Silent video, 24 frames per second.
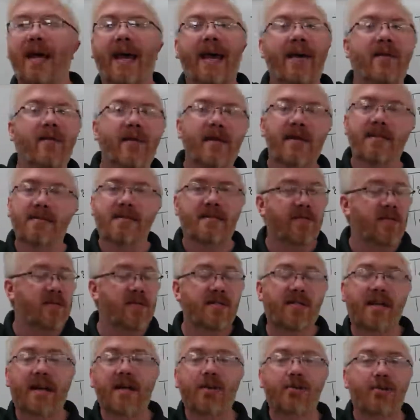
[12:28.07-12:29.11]
alien
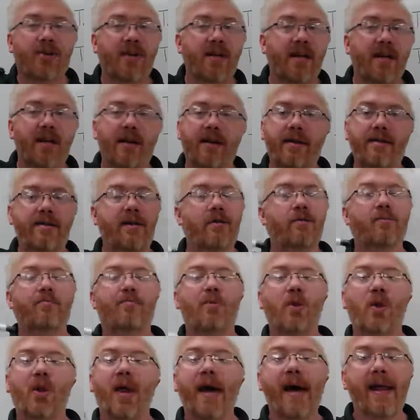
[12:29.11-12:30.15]
civilization in another
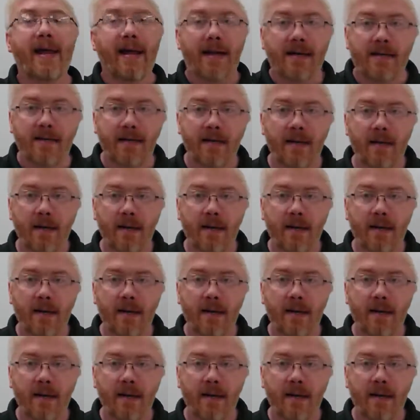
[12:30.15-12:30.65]
planet,